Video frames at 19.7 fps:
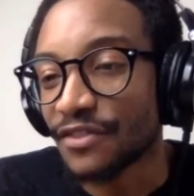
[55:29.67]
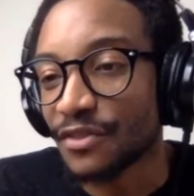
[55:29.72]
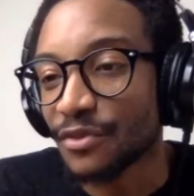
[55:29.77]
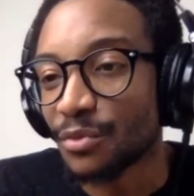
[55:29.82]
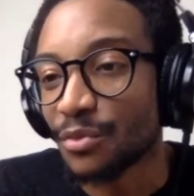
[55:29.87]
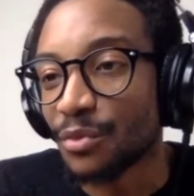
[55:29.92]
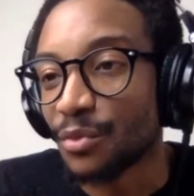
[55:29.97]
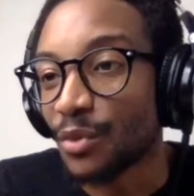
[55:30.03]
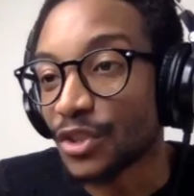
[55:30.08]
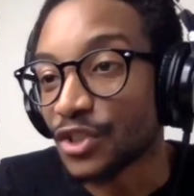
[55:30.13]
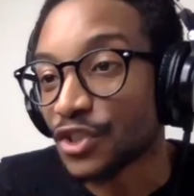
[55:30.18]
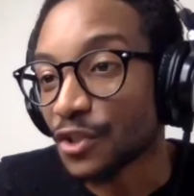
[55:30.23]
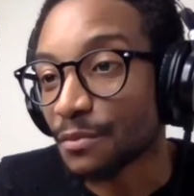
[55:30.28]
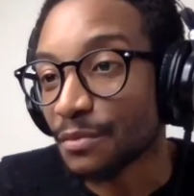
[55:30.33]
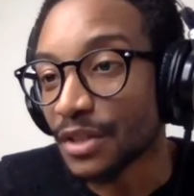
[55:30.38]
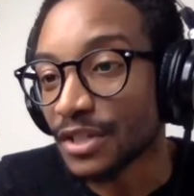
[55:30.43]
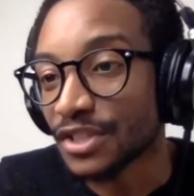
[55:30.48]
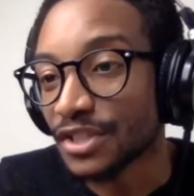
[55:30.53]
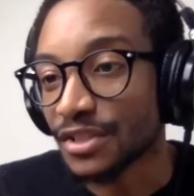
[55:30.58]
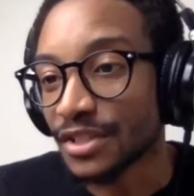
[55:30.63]
What's your
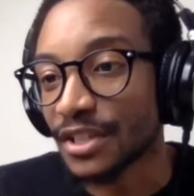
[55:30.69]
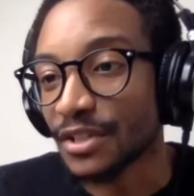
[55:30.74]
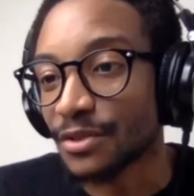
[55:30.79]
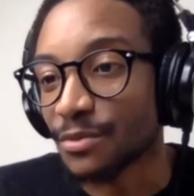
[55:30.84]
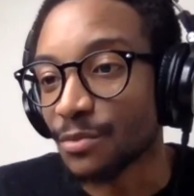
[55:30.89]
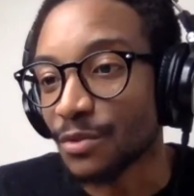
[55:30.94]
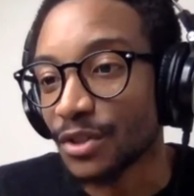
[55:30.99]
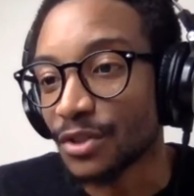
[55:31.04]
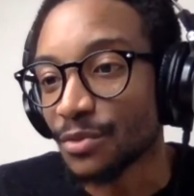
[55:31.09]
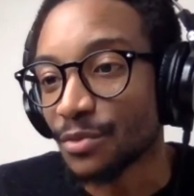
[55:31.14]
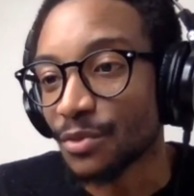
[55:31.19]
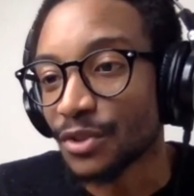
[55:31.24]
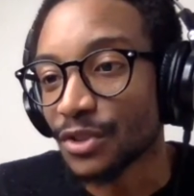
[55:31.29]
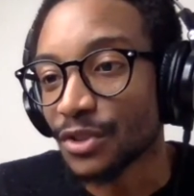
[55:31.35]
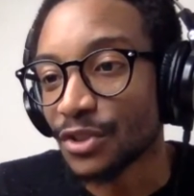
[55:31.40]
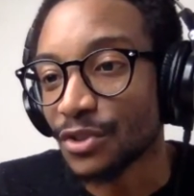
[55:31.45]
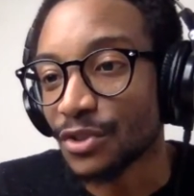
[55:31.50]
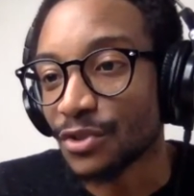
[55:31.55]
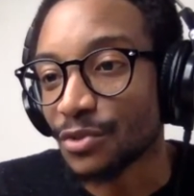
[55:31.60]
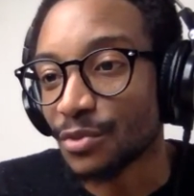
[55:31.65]
budget then? What are
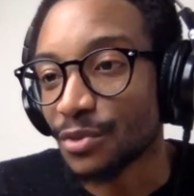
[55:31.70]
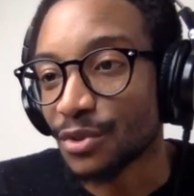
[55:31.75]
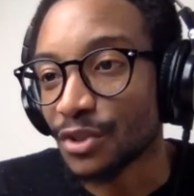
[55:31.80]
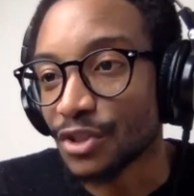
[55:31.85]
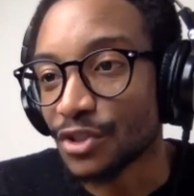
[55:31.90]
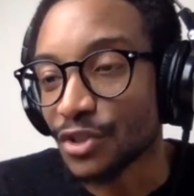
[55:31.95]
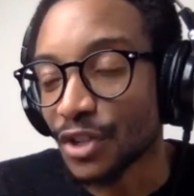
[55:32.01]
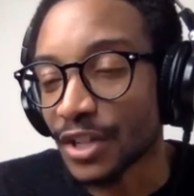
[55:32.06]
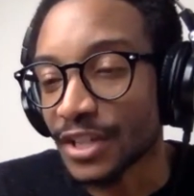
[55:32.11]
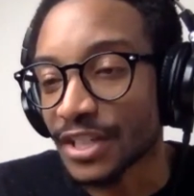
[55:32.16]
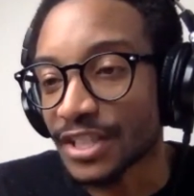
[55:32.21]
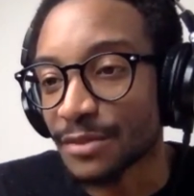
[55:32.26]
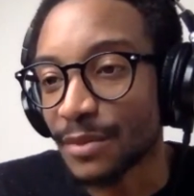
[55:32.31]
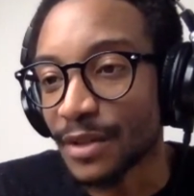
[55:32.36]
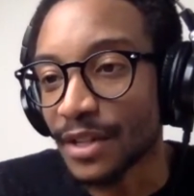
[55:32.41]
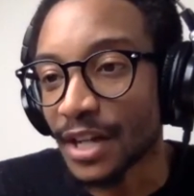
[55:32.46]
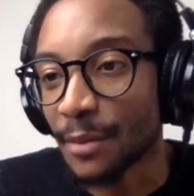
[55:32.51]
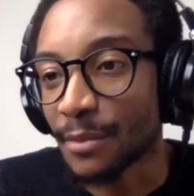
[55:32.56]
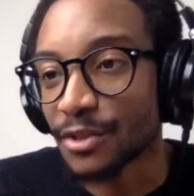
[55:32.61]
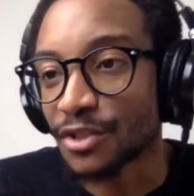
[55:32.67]
you trying to
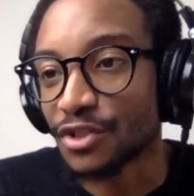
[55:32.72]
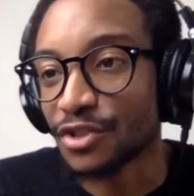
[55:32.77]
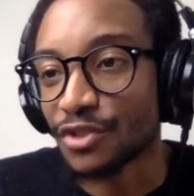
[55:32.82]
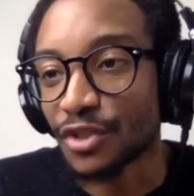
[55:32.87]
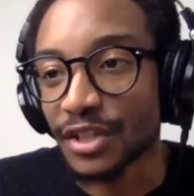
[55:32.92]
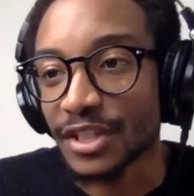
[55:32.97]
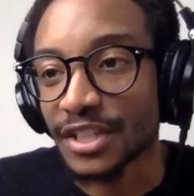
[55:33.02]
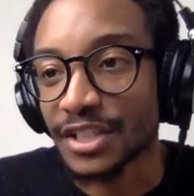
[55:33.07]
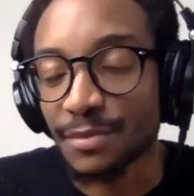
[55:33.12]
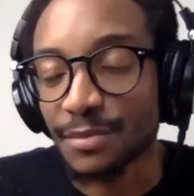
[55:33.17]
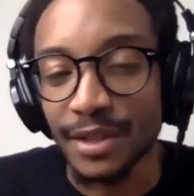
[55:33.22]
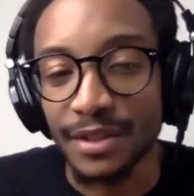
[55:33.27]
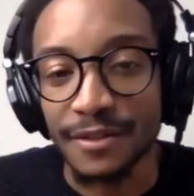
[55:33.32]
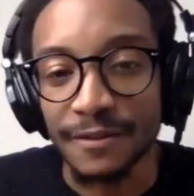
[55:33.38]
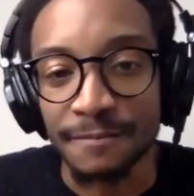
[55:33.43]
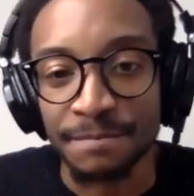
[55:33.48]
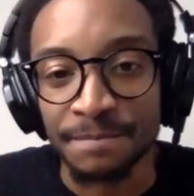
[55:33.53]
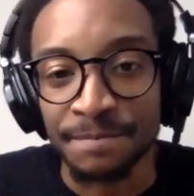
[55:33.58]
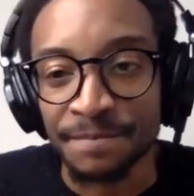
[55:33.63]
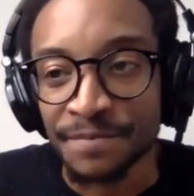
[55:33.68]
spend? How much are you trying to spend?